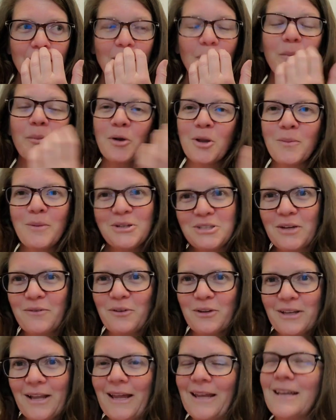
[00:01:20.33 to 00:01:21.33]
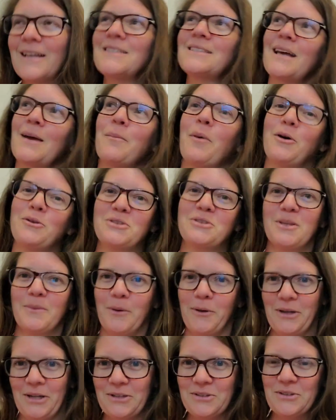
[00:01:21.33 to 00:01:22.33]
pretty much every day because I post them
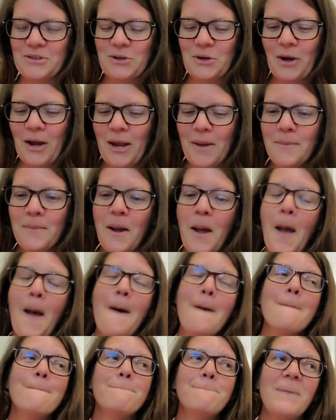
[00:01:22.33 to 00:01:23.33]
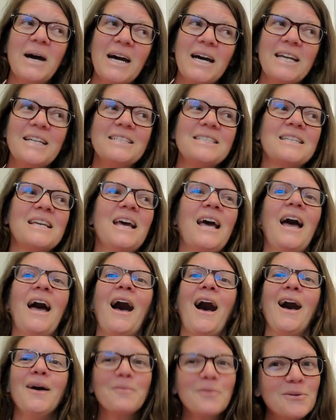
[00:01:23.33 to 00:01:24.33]
on Instagram, but
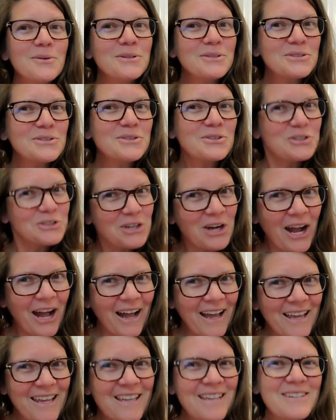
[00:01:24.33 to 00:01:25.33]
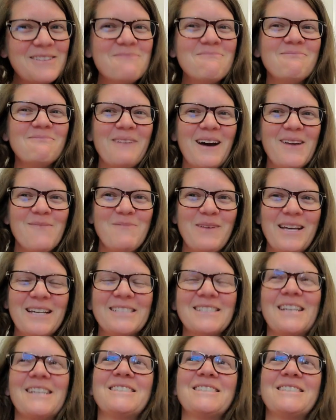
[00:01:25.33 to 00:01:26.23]
I'm going to try my best.